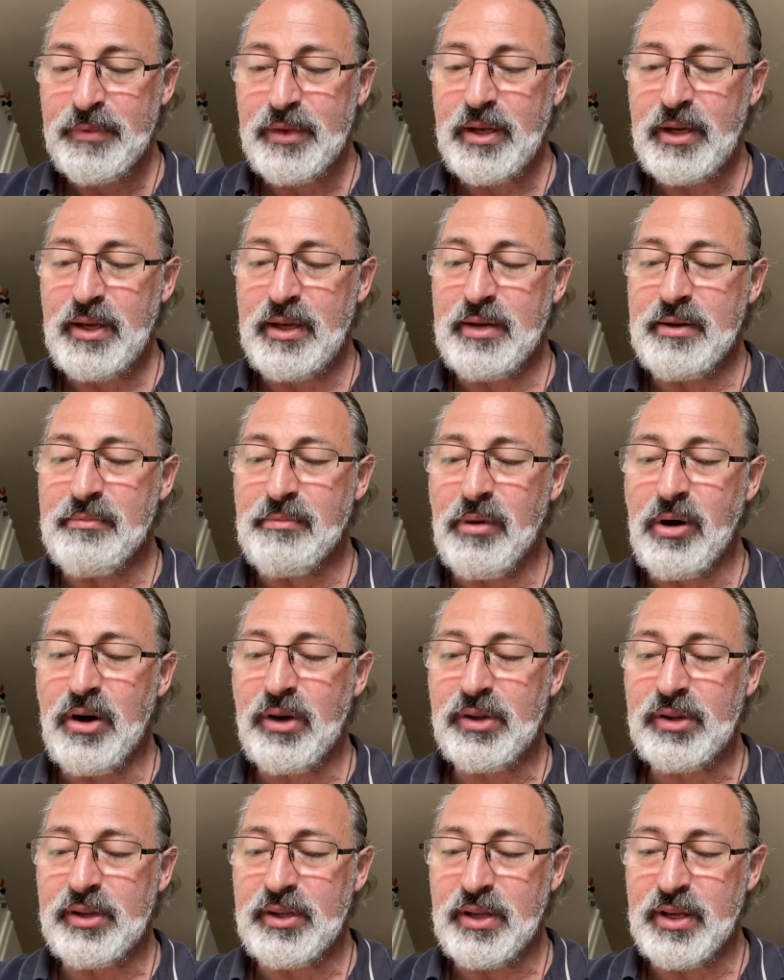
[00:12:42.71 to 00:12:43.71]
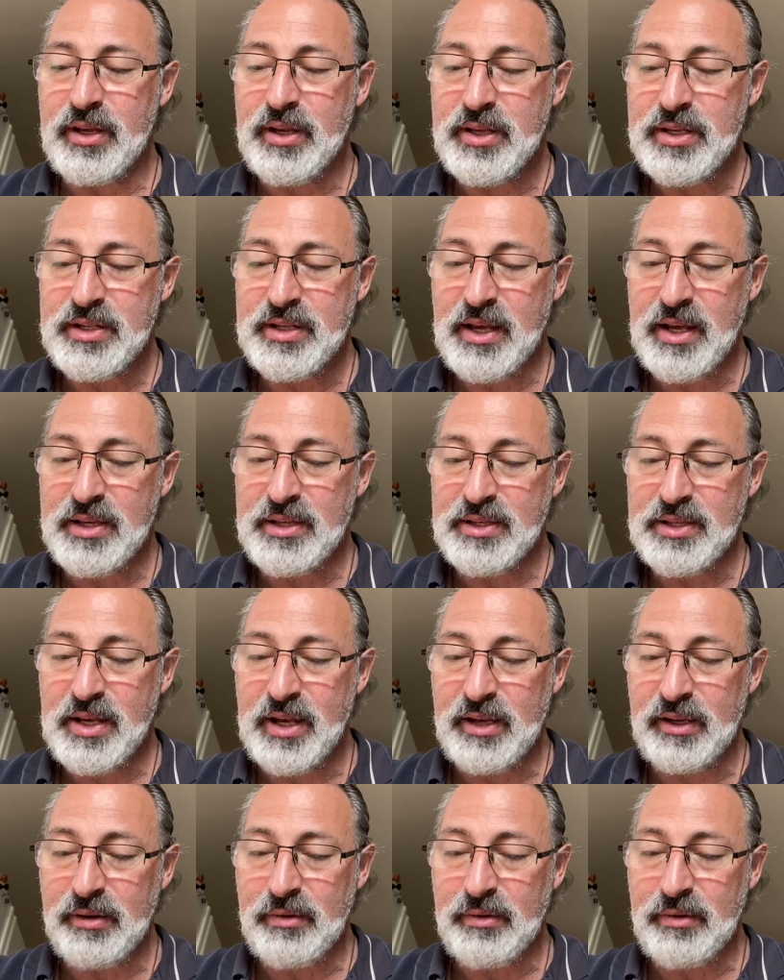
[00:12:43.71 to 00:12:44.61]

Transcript: In morte, says St.